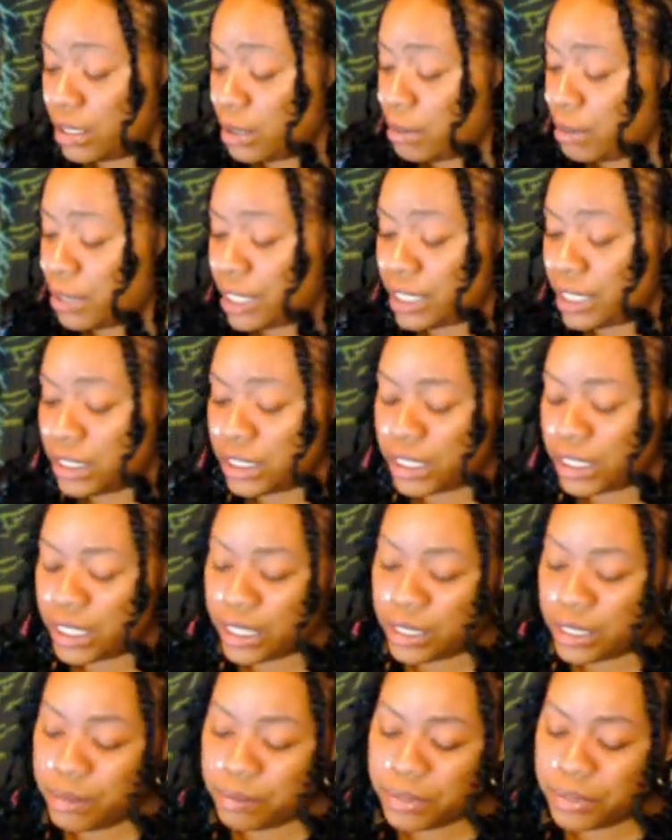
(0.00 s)
Page of
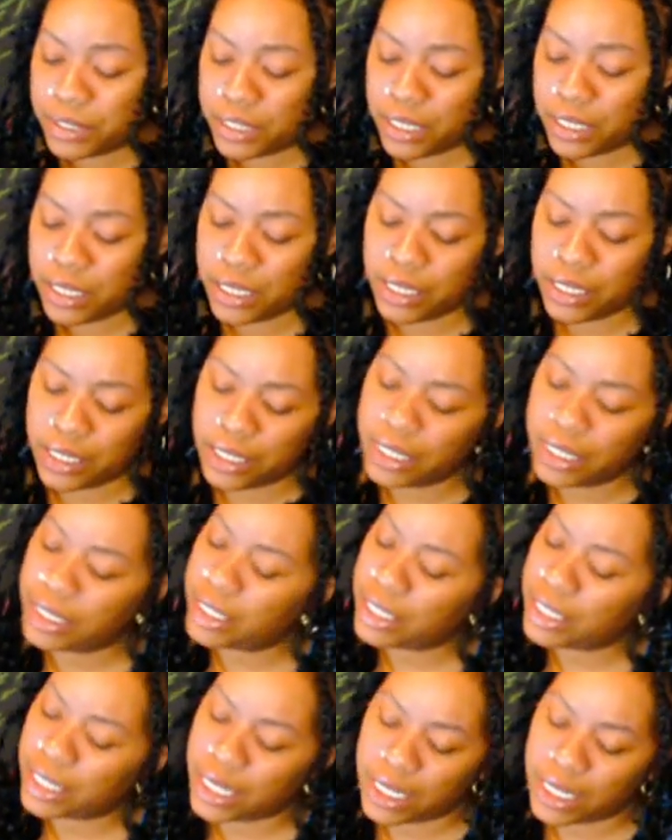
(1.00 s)
Cups and the
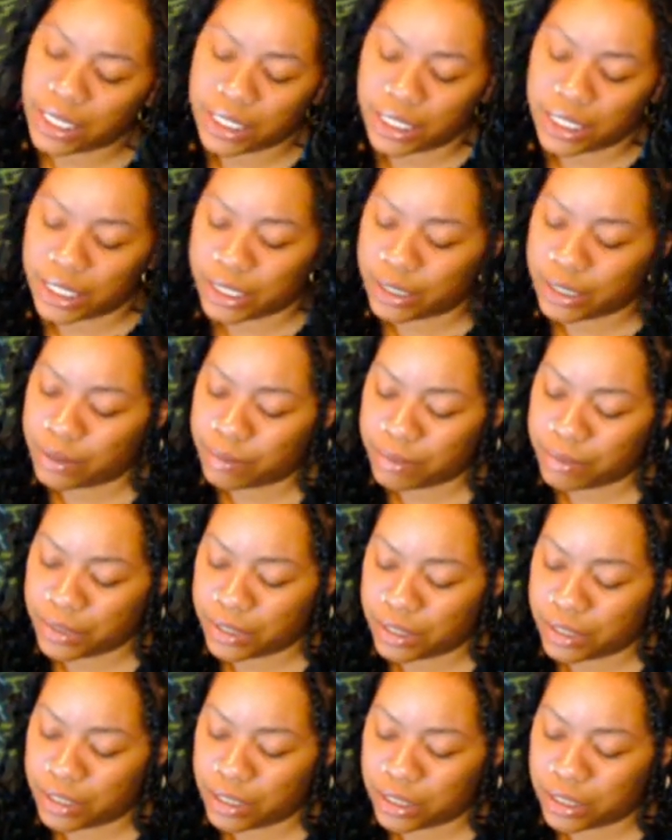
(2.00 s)
Nine of
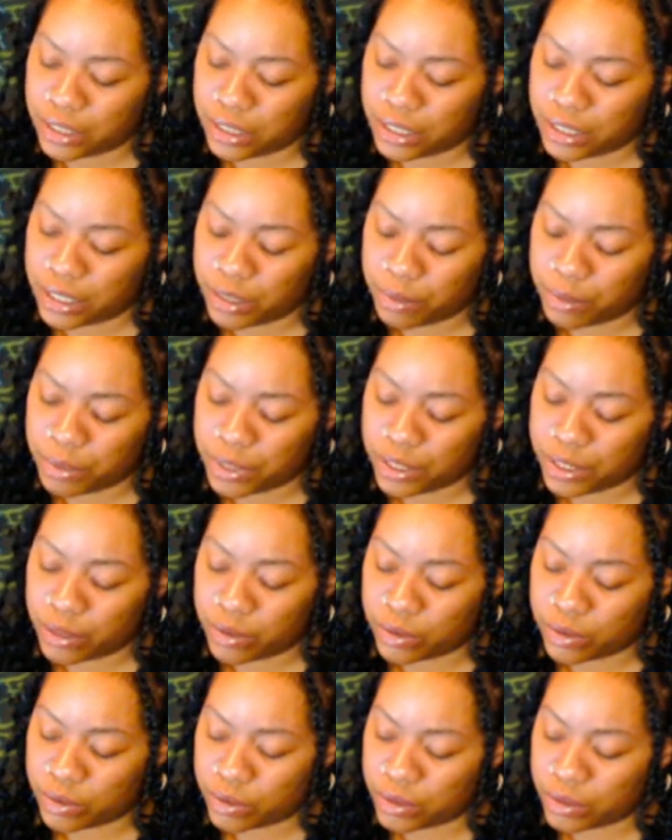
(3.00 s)
Cups. Ten of
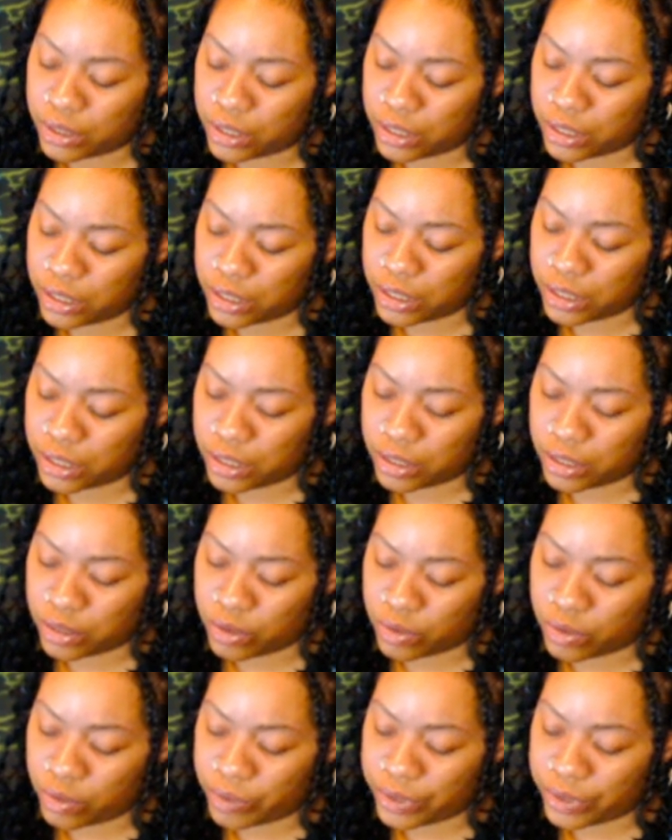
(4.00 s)
Pentacles and the Six of
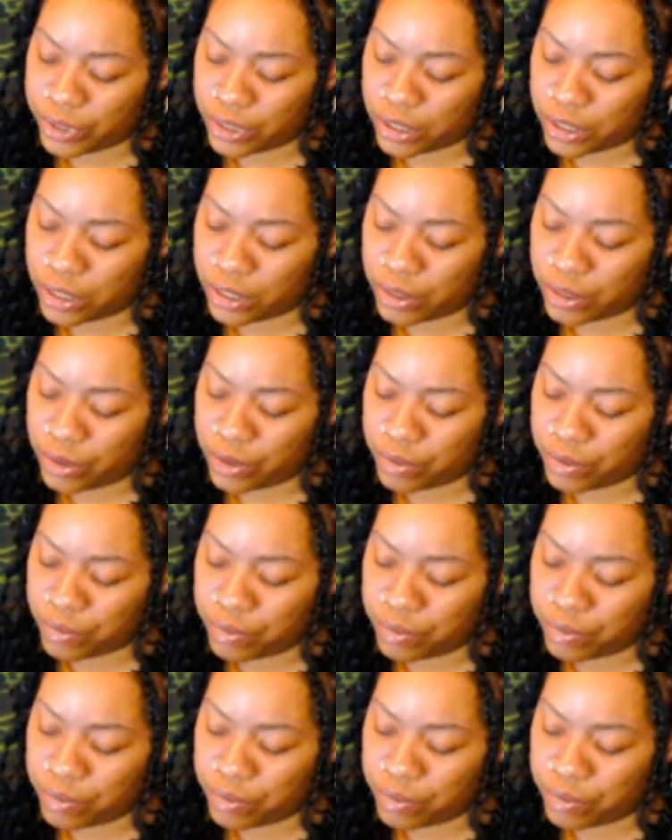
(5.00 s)
Swords here.